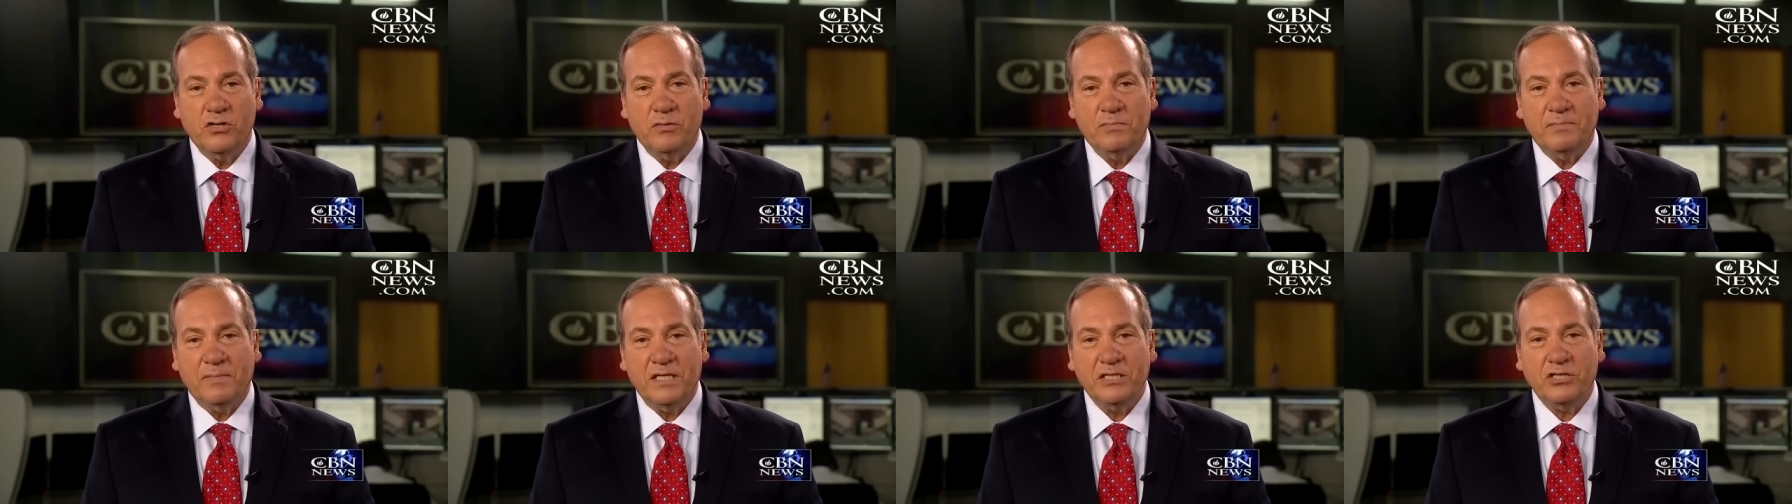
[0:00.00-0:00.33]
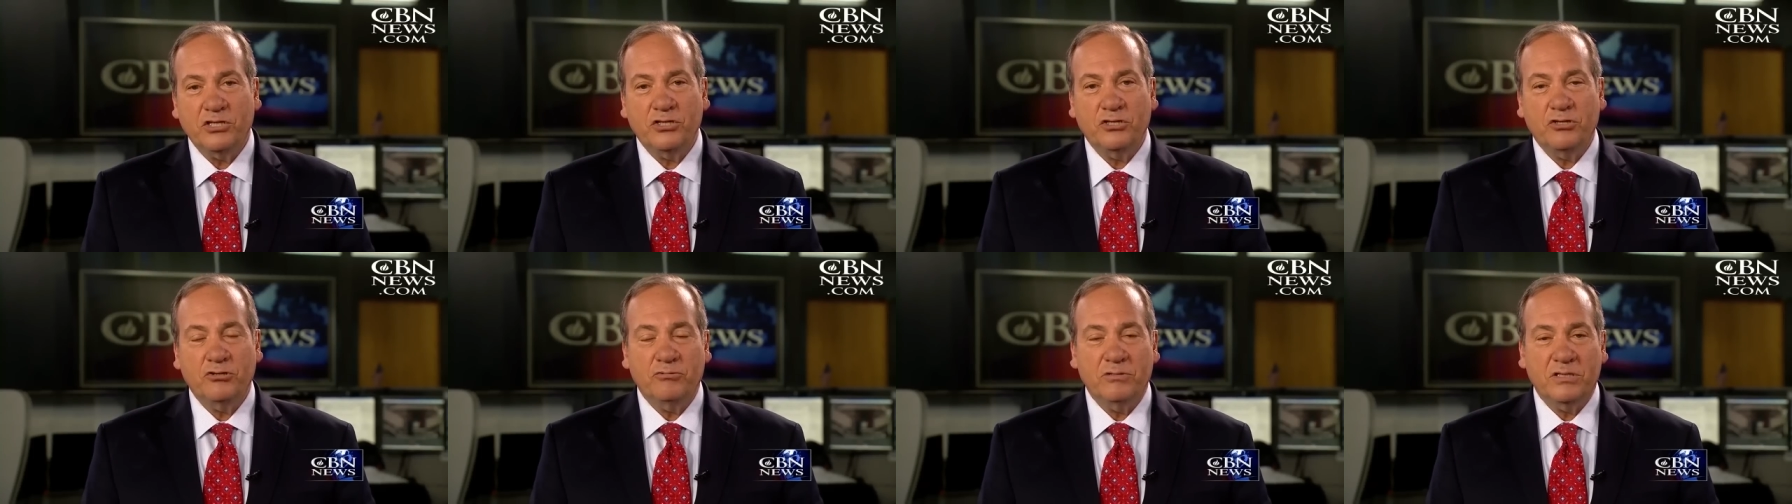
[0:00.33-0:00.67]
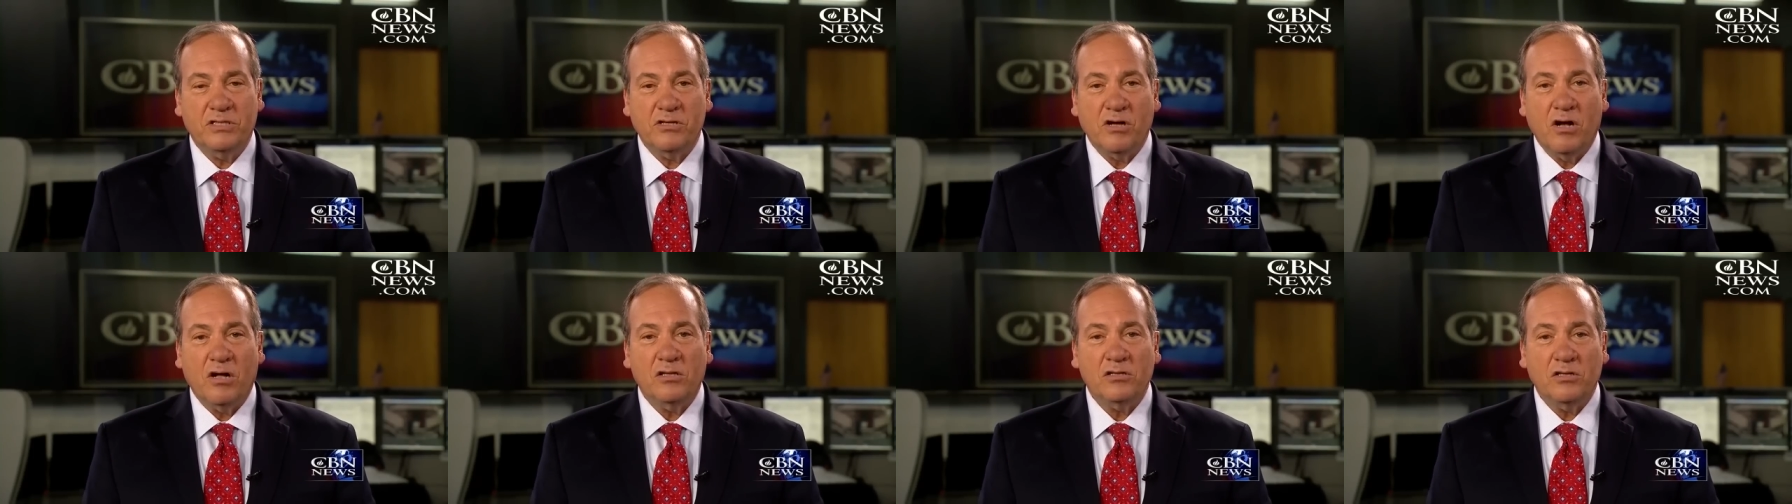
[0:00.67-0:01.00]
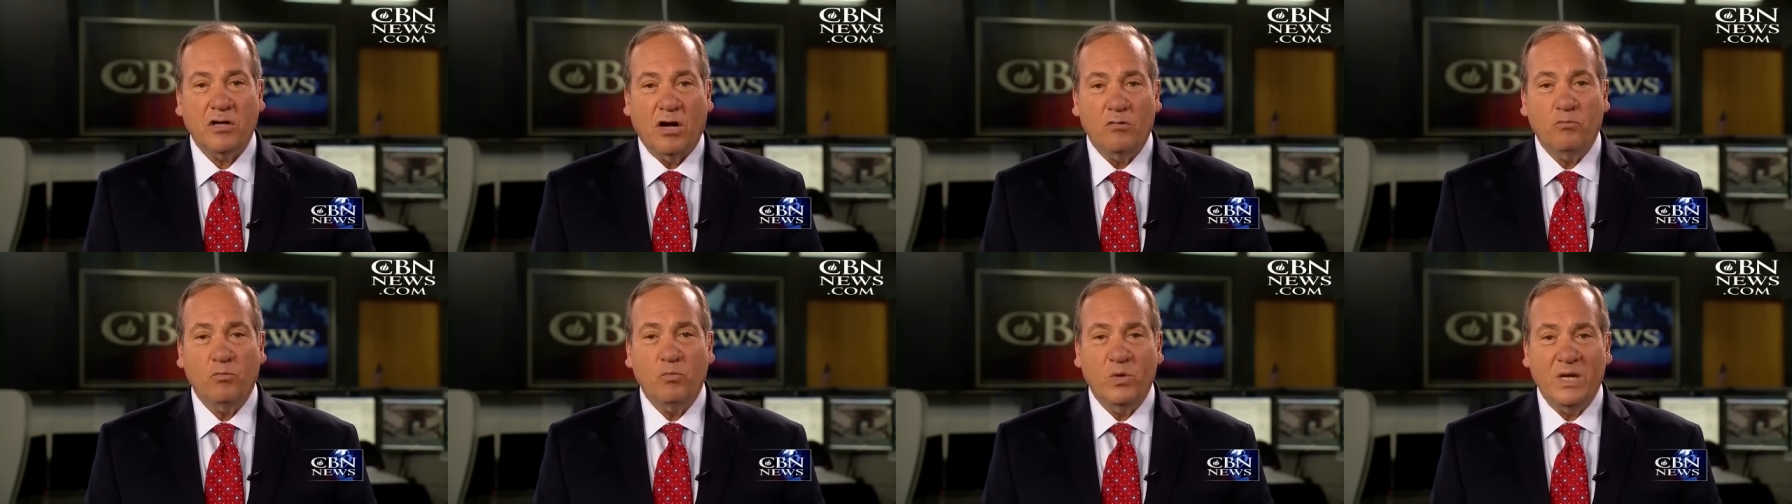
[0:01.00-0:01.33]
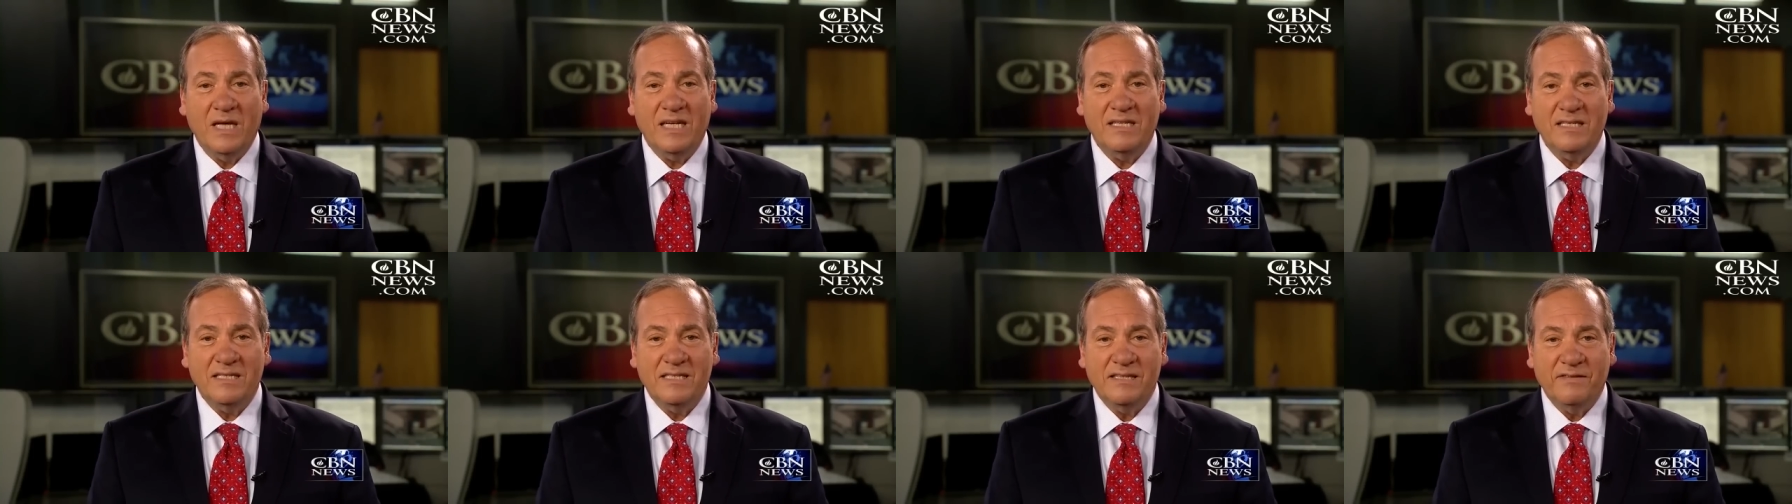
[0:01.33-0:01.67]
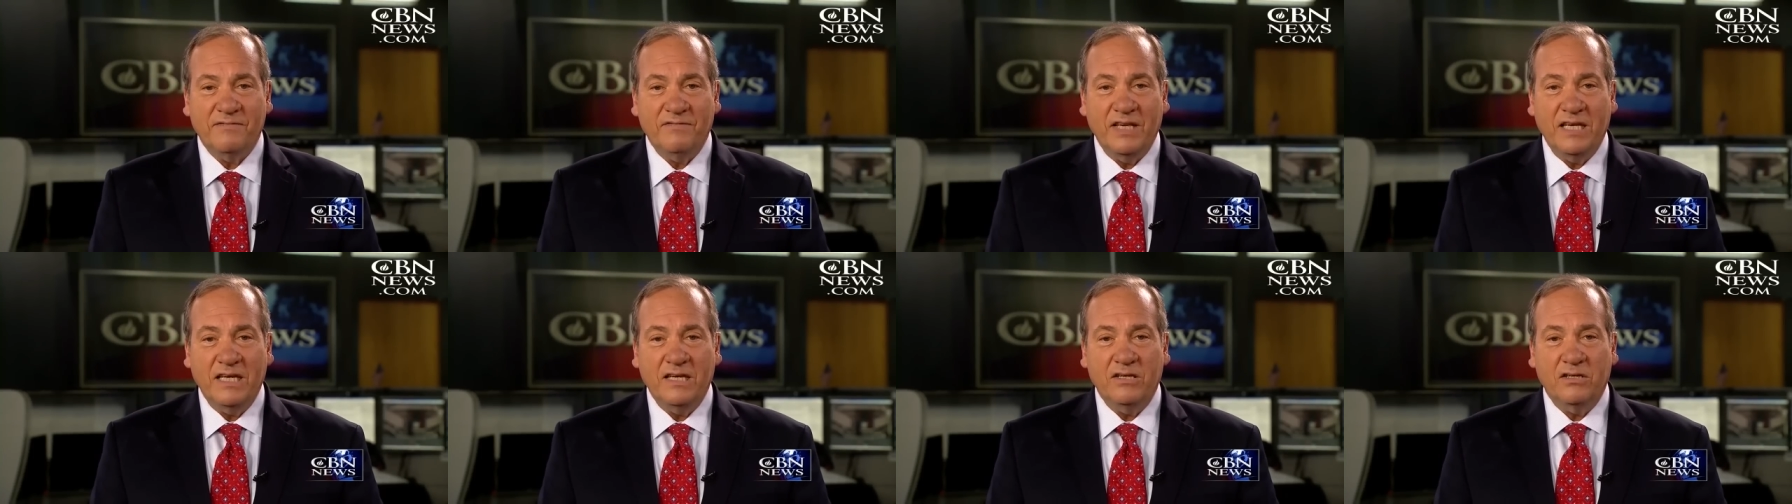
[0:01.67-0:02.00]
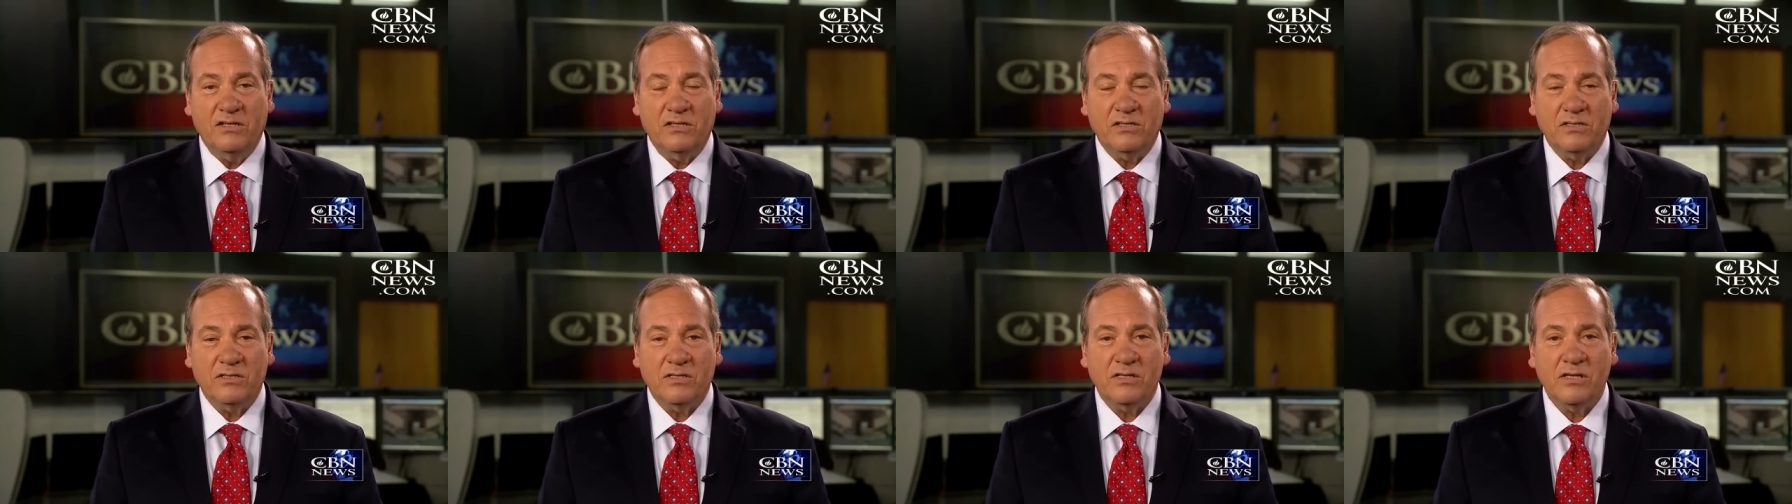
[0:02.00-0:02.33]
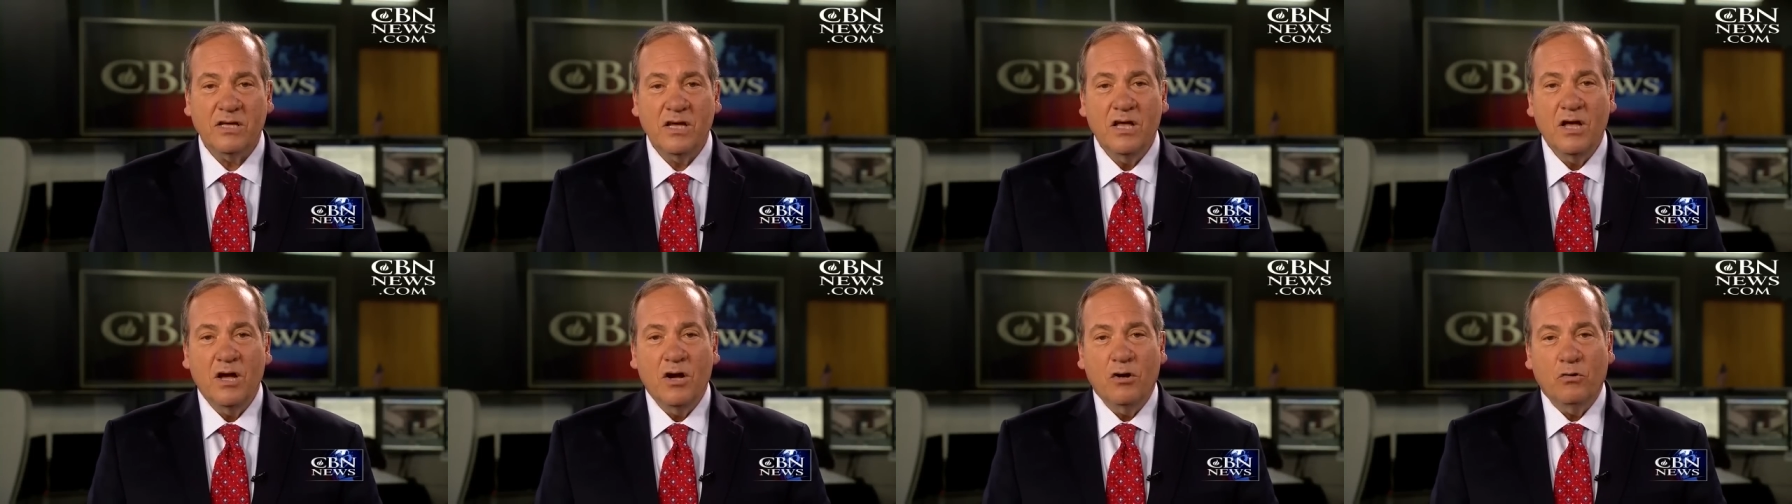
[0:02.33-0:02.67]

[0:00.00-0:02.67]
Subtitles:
so much to is called On Wings of Eagles,